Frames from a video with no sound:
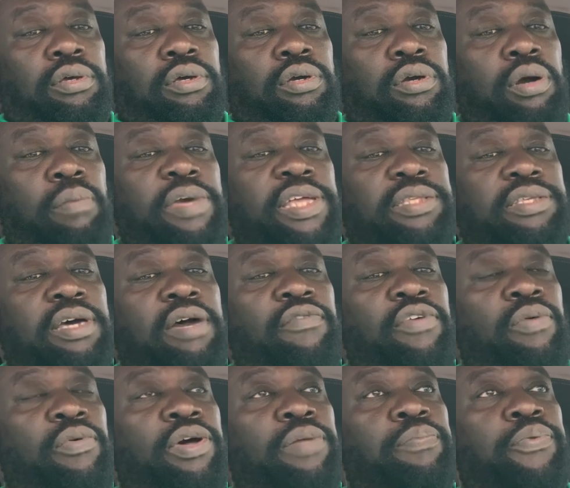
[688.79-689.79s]
comment
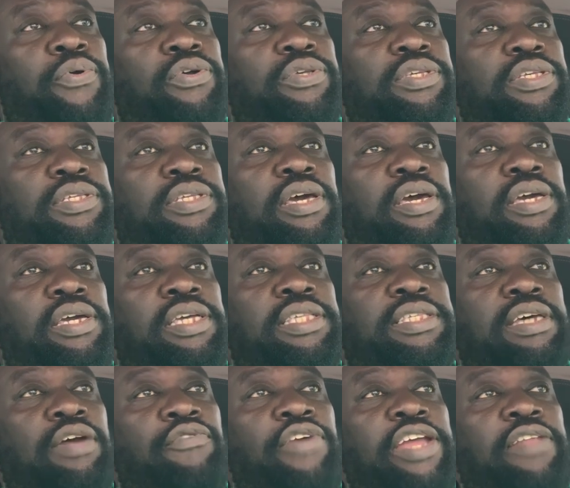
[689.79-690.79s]
where one person say
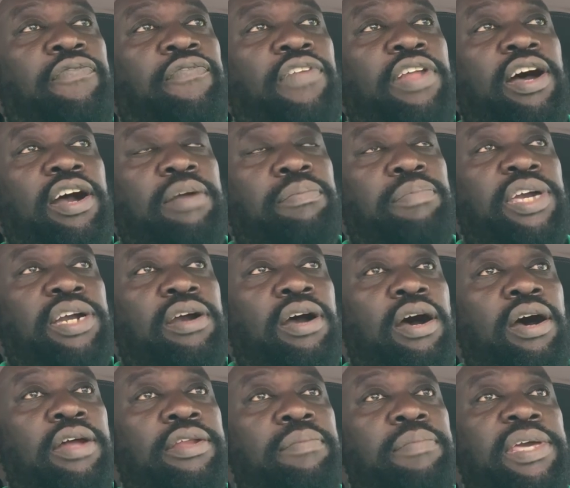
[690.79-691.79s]
it's a red flag
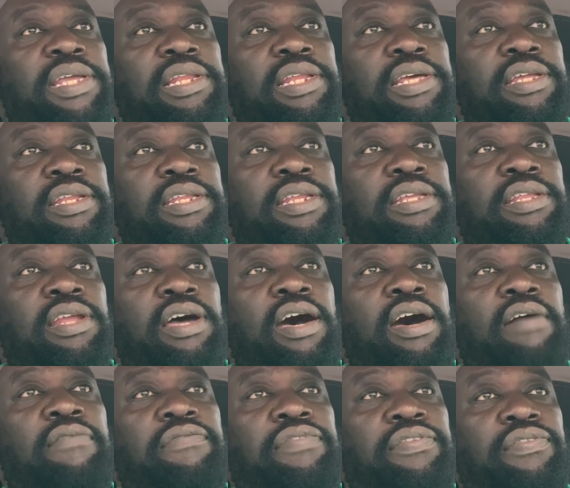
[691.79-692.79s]
because the building didn't
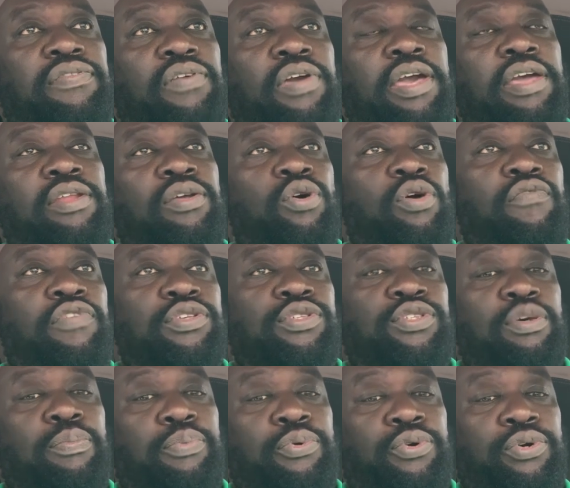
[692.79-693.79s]
have any over
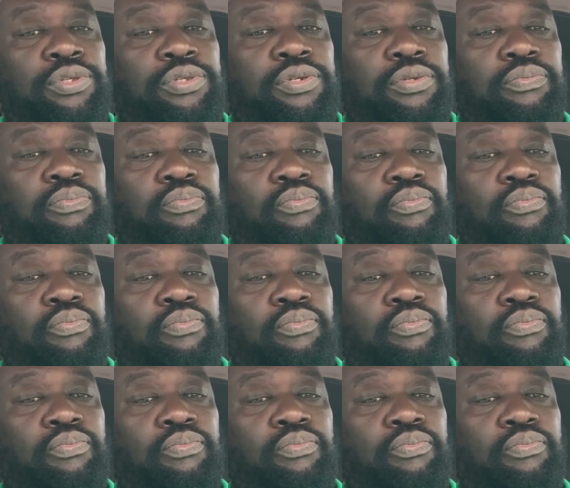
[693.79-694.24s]
support.